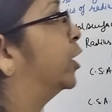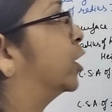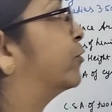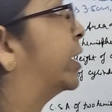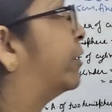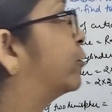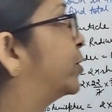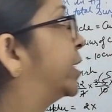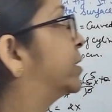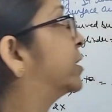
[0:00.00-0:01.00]
Now we have to
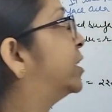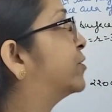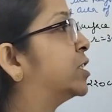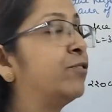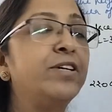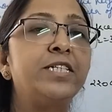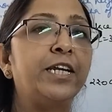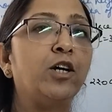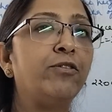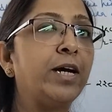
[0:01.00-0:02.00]
take the curved surface
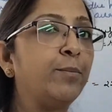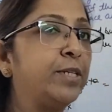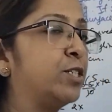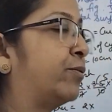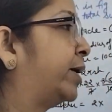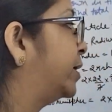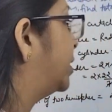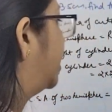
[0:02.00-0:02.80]
area of hemisphere.